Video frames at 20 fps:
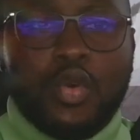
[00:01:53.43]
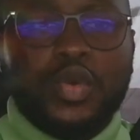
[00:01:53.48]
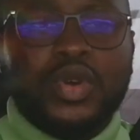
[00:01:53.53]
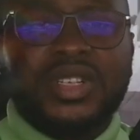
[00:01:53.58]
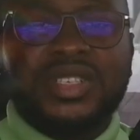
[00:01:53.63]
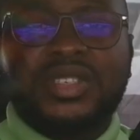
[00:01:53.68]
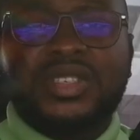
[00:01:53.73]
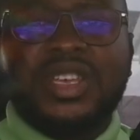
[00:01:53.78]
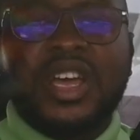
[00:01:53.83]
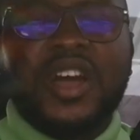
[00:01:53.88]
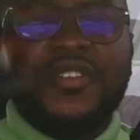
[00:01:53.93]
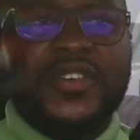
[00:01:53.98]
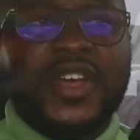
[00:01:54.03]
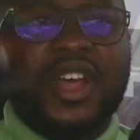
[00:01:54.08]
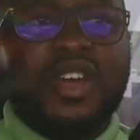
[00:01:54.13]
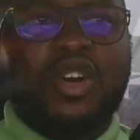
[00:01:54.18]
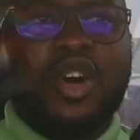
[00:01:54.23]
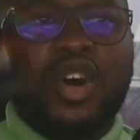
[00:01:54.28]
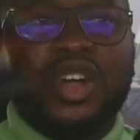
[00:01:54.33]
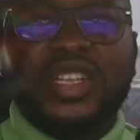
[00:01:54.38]
We
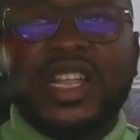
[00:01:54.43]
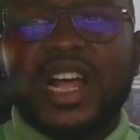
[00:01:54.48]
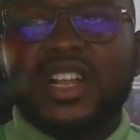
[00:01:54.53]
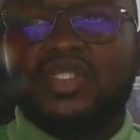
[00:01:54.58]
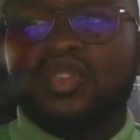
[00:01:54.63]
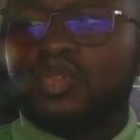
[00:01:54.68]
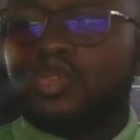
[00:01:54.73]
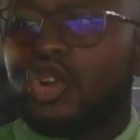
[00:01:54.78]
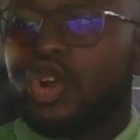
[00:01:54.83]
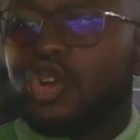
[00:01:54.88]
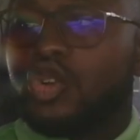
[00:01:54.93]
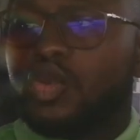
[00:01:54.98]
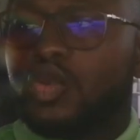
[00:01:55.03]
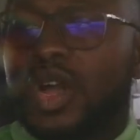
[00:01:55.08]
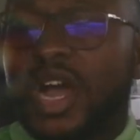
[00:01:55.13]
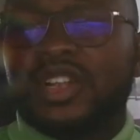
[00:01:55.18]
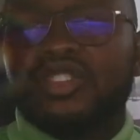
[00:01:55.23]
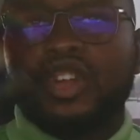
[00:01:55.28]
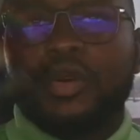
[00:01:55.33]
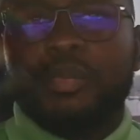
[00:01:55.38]
serve a God that do not
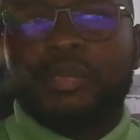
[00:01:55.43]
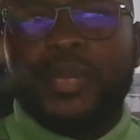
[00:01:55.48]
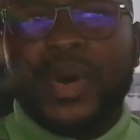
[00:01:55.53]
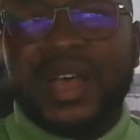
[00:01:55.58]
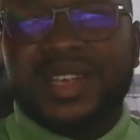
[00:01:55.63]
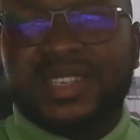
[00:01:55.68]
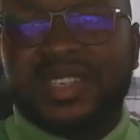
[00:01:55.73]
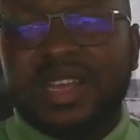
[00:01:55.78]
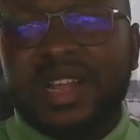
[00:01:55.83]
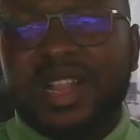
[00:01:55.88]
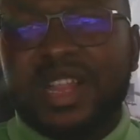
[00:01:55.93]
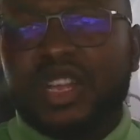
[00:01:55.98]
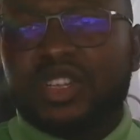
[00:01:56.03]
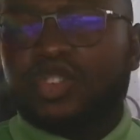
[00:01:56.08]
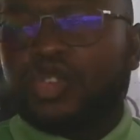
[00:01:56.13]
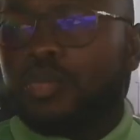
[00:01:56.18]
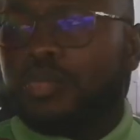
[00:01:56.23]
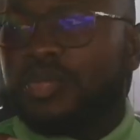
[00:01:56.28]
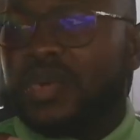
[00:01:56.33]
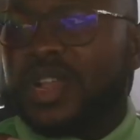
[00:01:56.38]
look at your past
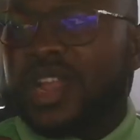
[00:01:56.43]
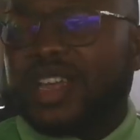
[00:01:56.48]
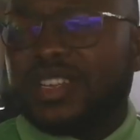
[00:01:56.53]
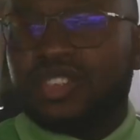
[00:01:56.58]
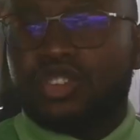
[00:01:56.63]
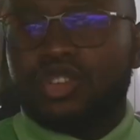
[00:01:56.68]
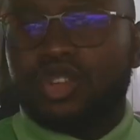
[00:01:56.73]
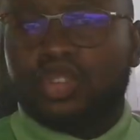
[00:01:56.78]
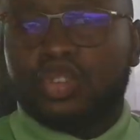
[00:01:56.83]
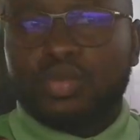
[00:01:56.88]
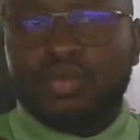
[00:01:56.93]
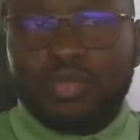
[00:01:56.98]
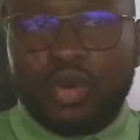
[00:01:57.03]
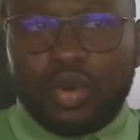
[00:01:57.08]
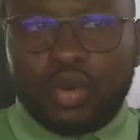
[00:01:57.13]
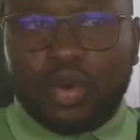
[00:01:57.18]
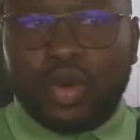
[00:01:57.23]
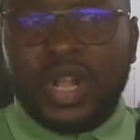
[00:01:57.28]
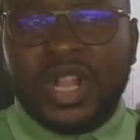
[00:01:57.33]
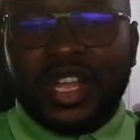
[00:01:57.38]
to bless your
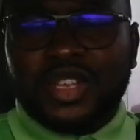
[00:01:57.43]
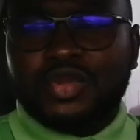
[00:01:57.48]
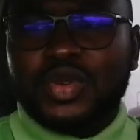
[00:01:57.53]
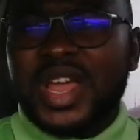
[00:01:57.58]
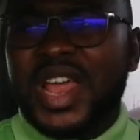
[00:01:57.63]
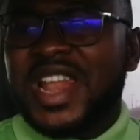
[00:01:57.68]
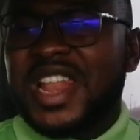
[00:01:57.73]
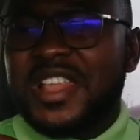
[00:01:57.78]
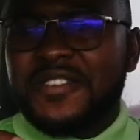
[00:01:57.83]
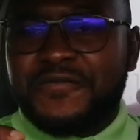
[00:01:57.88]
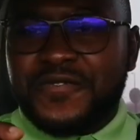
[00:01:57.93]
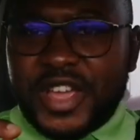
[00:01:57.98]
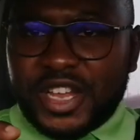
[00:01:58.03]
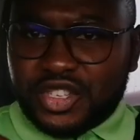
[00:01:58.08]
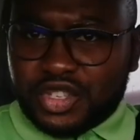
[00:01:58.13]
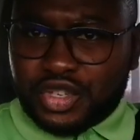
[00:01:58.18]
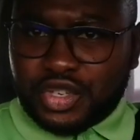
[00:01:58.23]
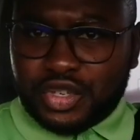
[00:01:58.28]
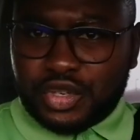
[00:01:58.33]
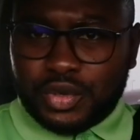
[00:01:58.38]
tomorrow, to
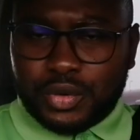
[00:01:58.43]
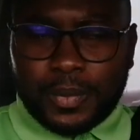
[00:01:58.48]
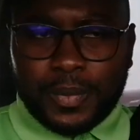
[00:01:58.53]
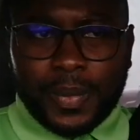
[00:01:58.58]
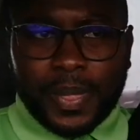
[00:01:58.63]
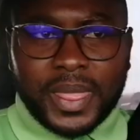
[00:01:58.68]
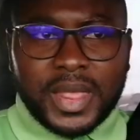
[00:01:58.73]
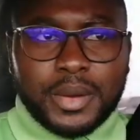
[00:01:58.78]
elevate you.